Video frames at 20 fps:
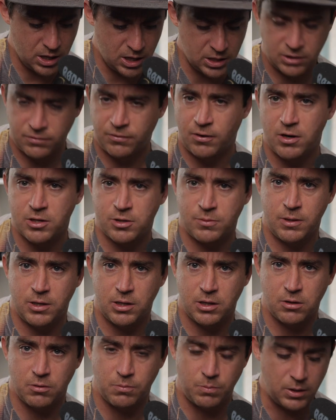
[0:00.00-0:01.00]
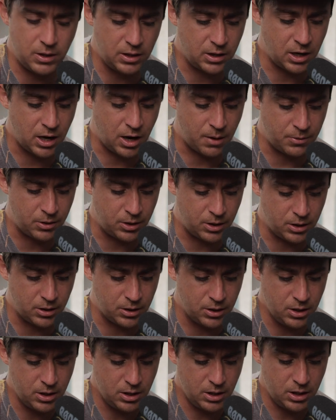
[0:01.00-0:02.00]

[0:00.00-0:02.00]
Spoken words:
As far as being a good B camera,